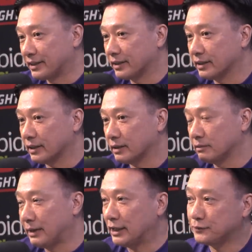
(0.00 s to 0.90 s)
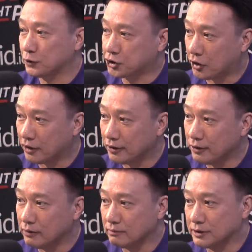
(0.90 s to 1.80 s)
Exactly. As for
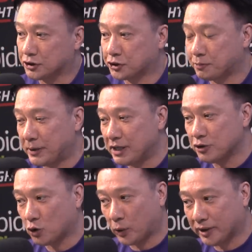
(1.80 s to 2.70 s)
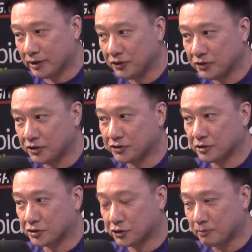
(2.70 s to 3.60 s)
Charlo, his speed and quickness, he's
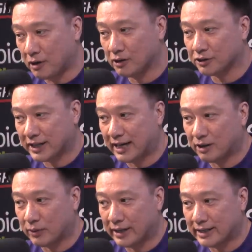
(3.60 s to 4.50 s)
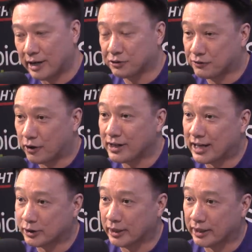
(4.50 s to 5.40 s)
the smaller guy right now. He's very
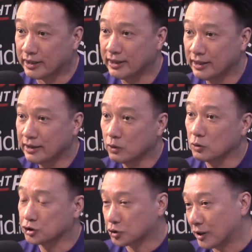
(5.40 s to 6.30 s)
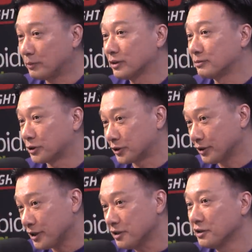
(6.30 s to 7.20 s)
athletic will trouble them
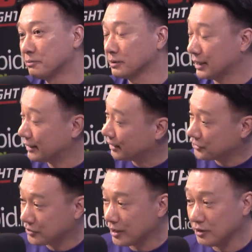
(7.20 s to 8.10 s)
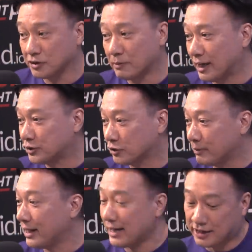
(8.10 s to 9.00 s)
early. But like I said, it's a mantra of
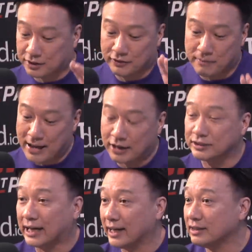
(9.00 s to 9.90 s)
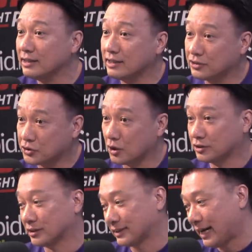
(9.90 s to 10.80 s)
mine. Activity matters. I think he starts
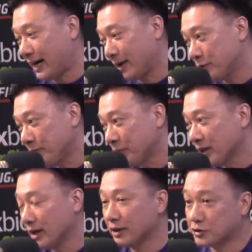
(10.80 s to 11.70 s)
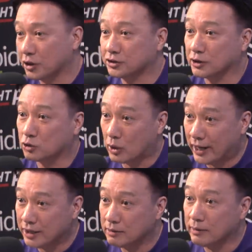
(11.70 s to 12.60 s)
to time him and he starts to
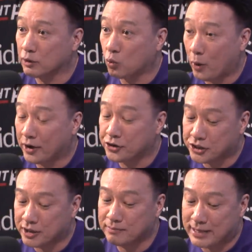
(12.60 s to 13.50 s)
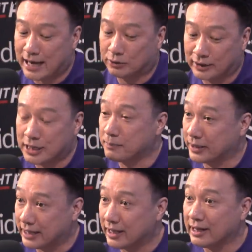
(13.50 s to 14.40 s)
grind him and wears him down late. But
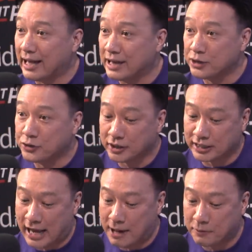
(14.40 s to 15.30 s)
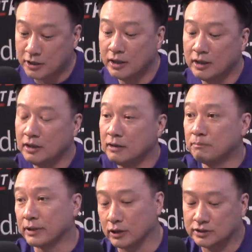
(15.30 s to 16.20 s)
again, anything can happen. It's a fun fight.
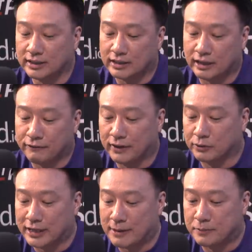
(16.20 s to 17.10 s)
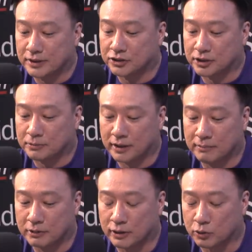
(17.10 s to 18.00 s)
But it looks like that fight will happen in
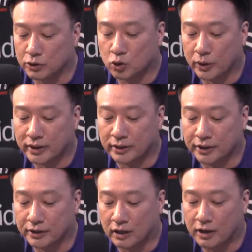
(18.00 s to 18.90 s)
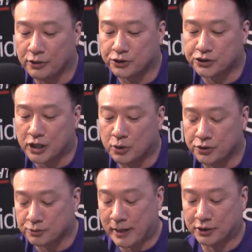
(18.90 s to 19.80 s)
September. And real quickly here on DAZN
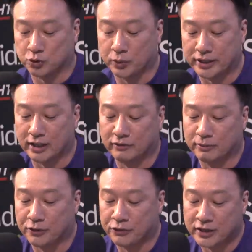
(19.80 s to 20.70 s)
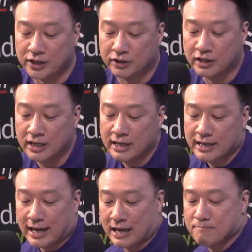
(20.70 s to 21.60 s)
this past weekend from the theater
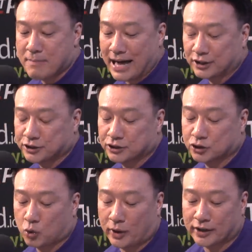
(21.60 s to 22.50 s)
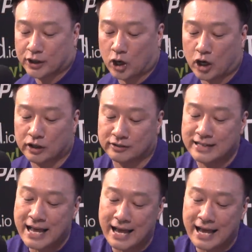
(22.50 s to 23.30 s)
at Madison Square Garden.